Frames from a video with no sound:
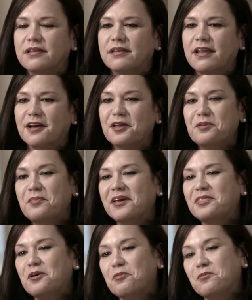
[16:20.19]
not going to
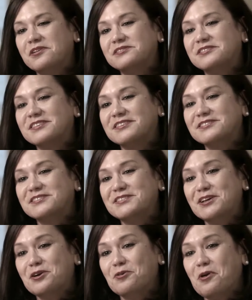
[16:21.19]
make their risk
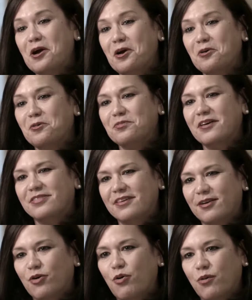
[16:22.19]
zero, that
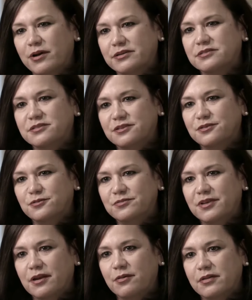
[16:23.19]
they're going to,
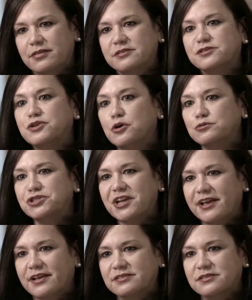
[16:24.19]
that there's no
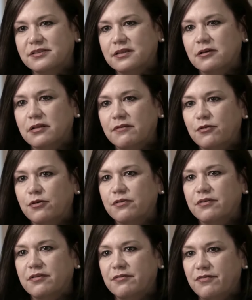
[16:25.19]
chance that they'll ever
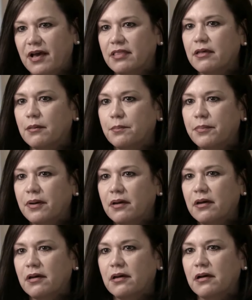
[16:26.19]
develop
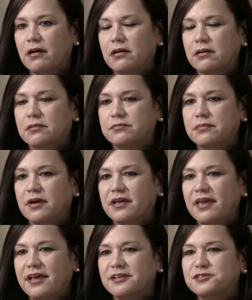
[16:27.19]
a
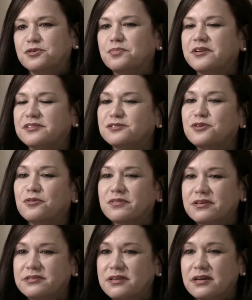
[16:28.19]
cancer, but it
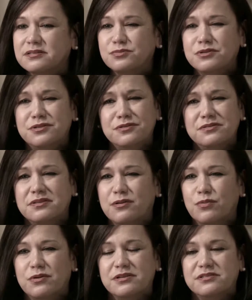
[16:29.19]
certainly does reduce their
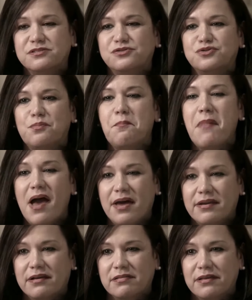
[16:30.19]
risk
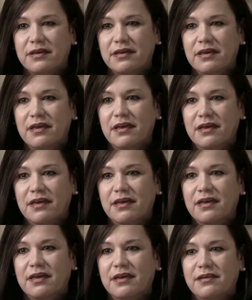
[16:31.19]
dramatically.
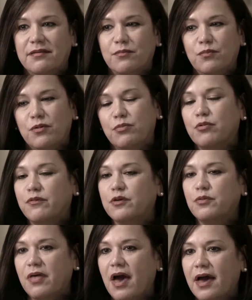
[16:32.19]
And we
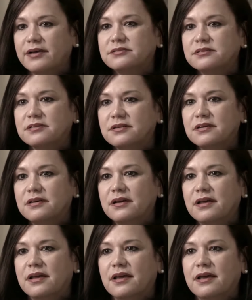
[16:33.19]
review that.
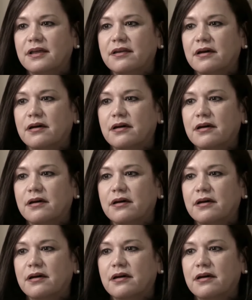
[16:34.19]
And,